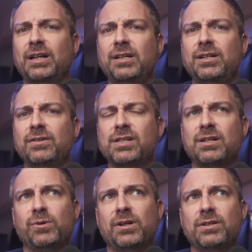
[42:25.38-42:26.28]
correctly,
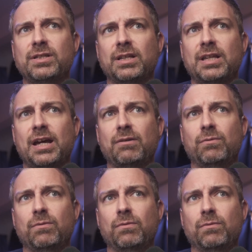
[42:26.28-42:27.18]
hearing somewhere else
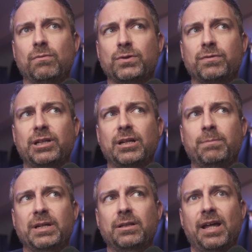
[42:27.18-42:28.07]
that was
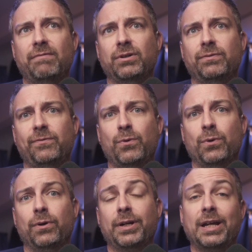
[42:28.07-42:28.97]
really a big lever
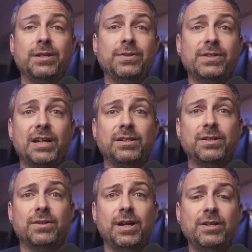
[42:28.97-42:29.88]
for getting you
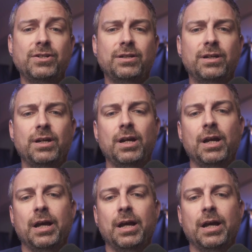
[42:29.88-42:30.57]
signed to your agent.